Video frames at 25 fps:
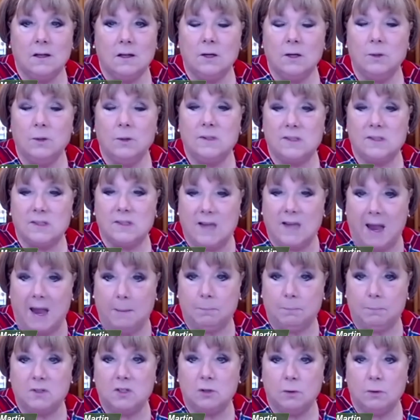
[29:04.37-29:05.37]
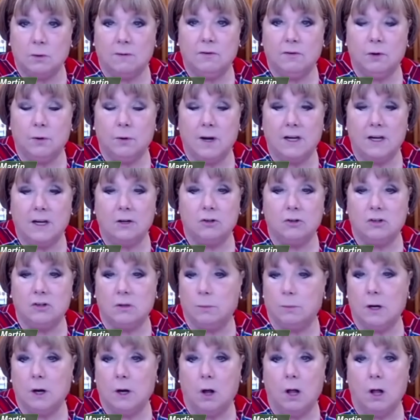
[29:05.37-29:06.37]
who saps you of your energy.
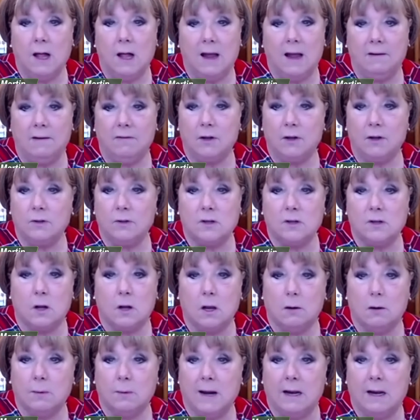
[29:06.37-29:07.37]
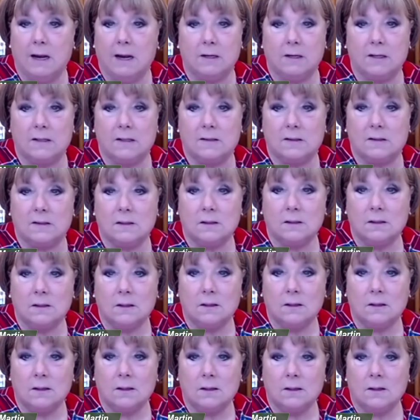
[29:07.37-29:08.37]
We all have those all around us.
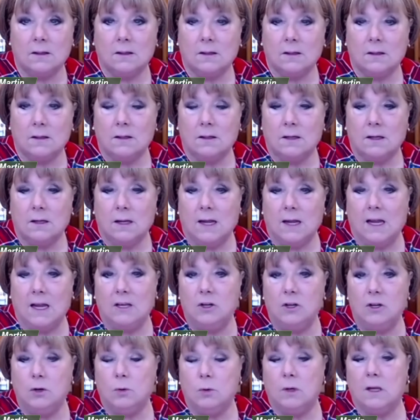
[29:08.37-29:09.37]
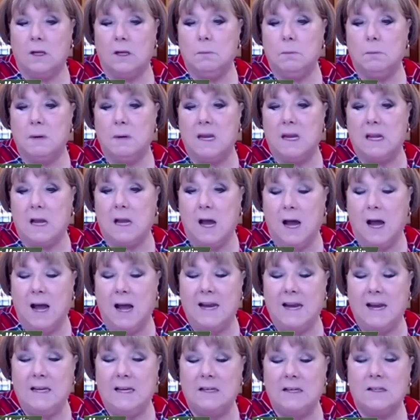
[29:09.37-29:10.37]
And you can be
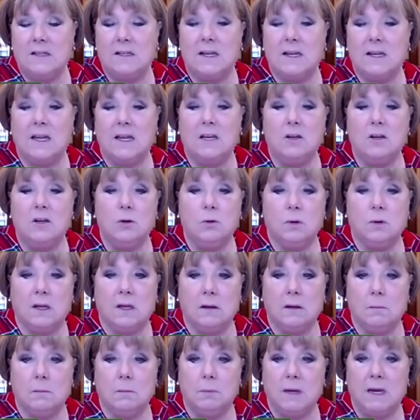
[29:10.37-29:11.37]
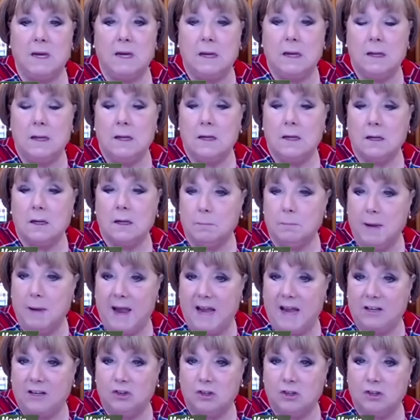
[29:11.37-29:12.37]
kind and you can be
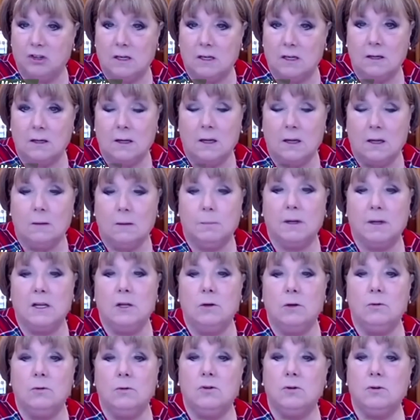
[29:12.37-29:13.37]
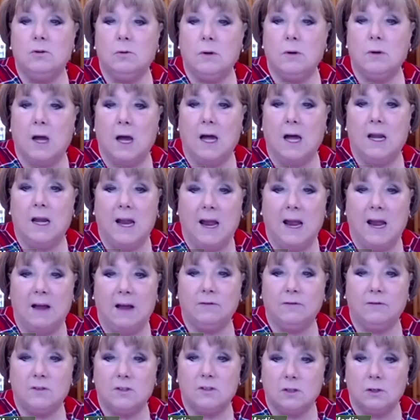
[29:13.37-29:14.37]
compassionate, but you do not
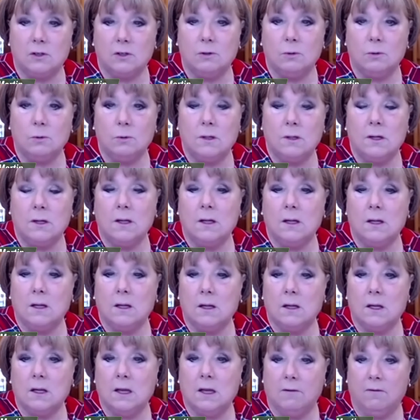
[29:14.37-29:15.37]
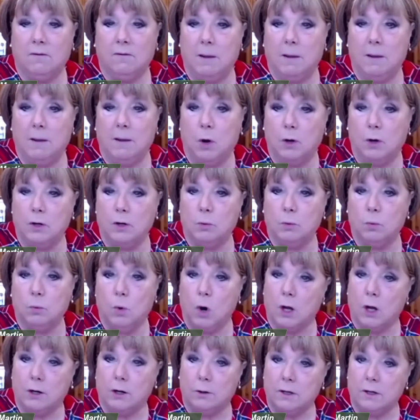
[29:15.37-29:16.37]
have to give them all your
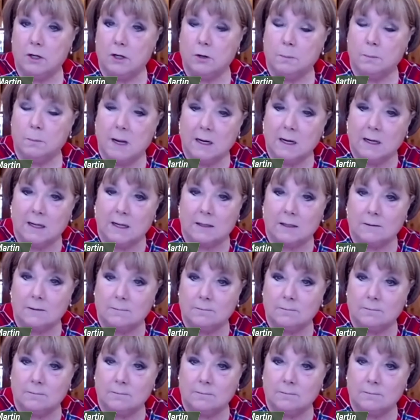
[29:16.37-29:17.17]
water in your bucket.